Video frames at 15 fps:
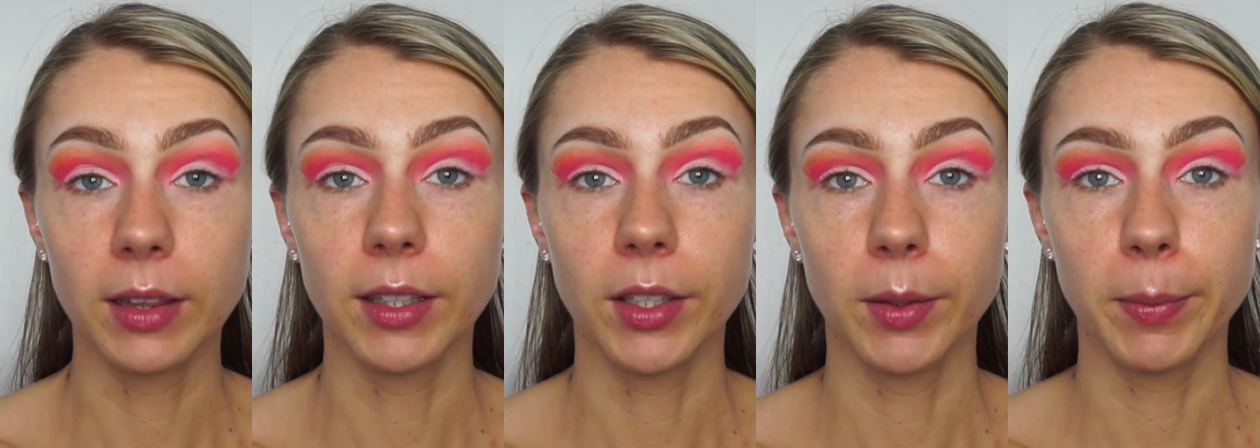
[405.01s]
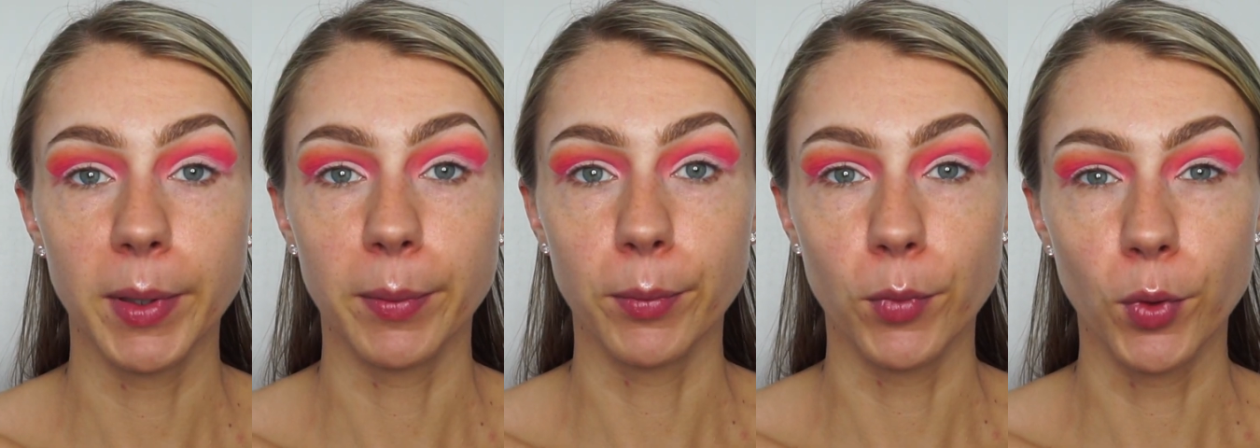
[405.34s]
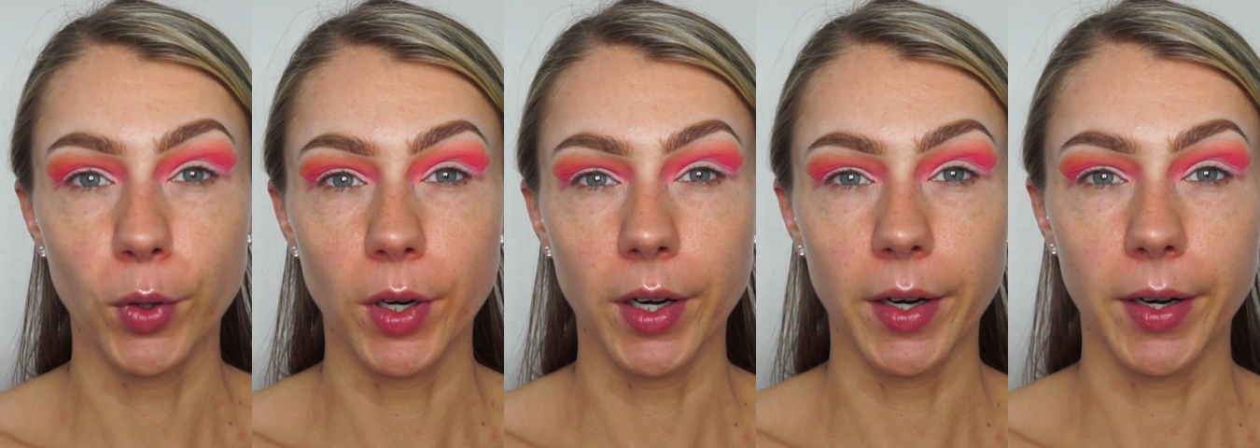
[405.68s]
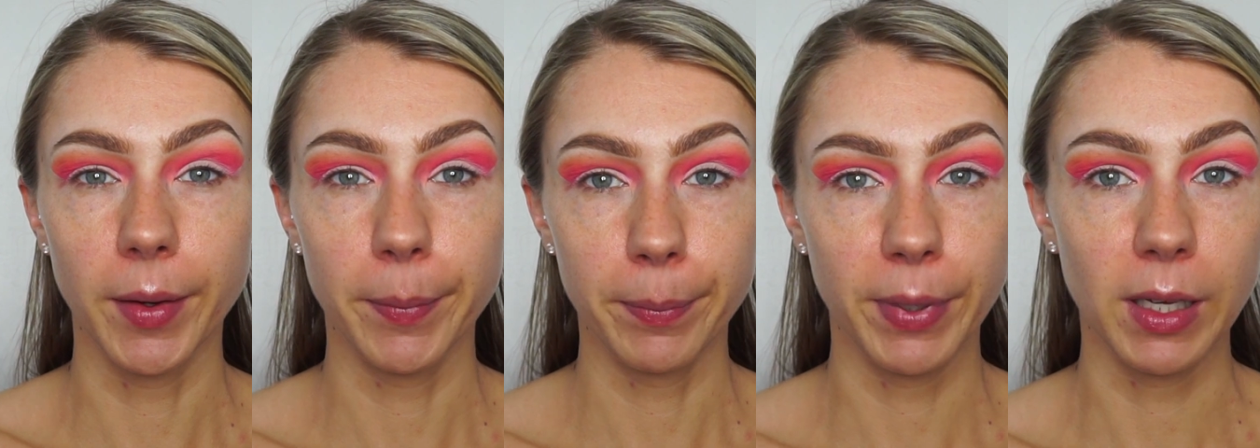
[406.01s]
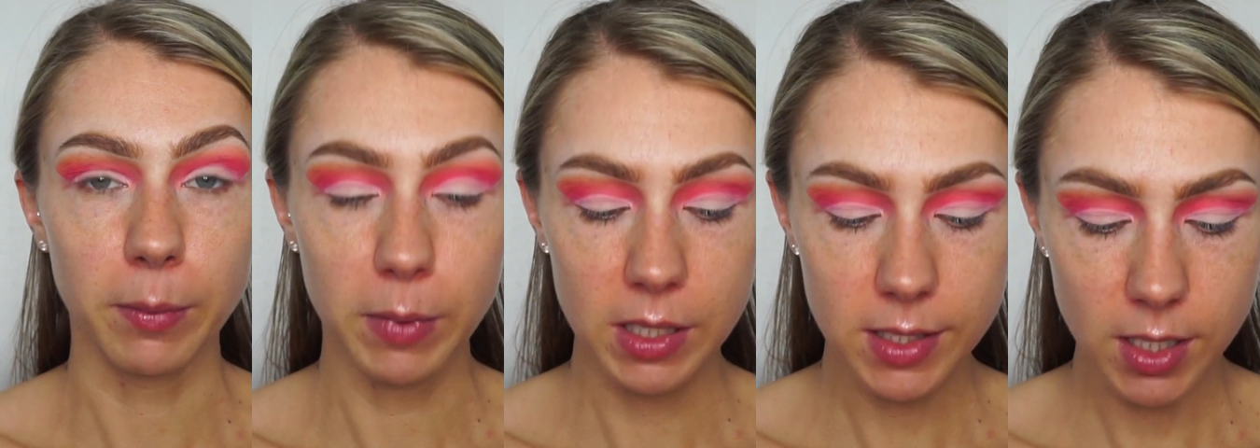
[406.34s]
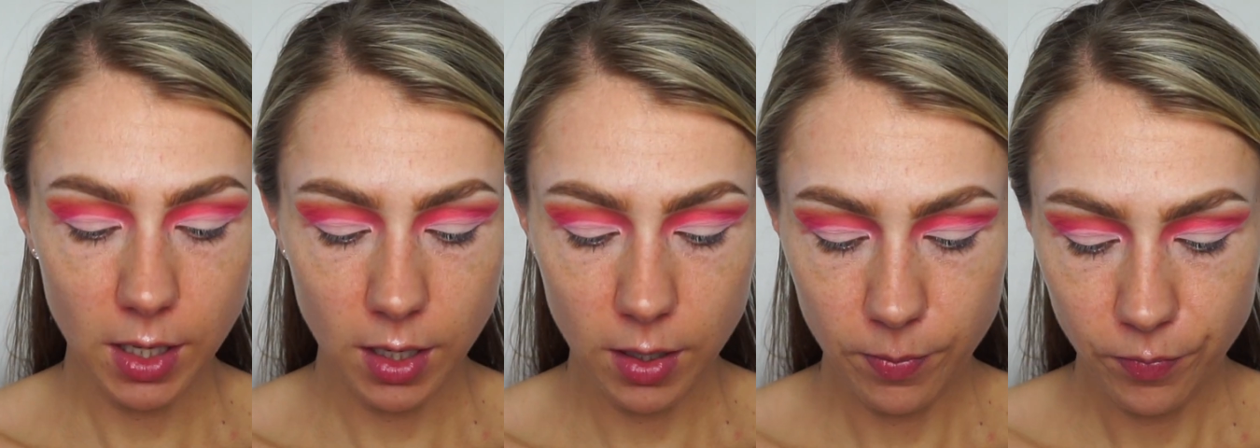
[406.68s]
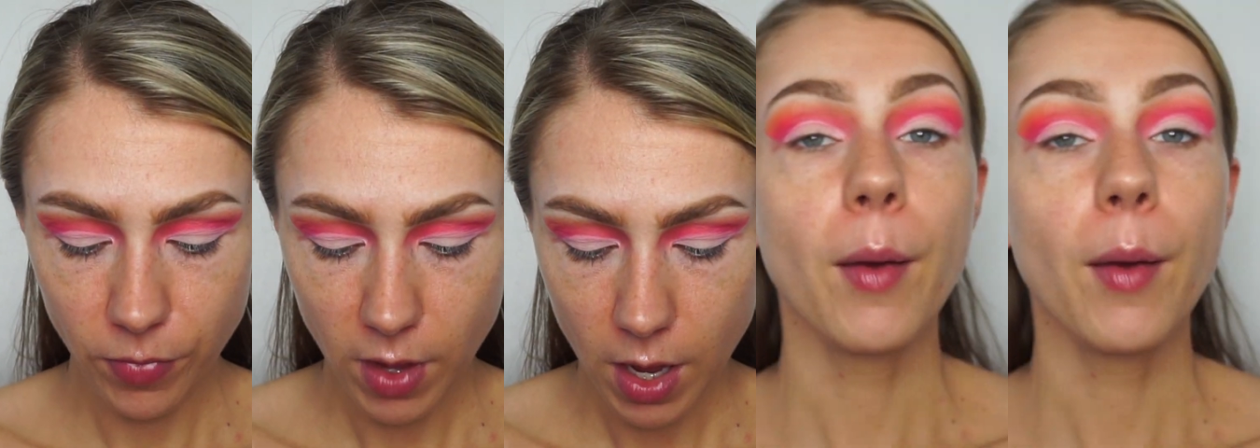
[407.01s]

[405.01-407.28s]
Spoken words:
little bit more pigmented.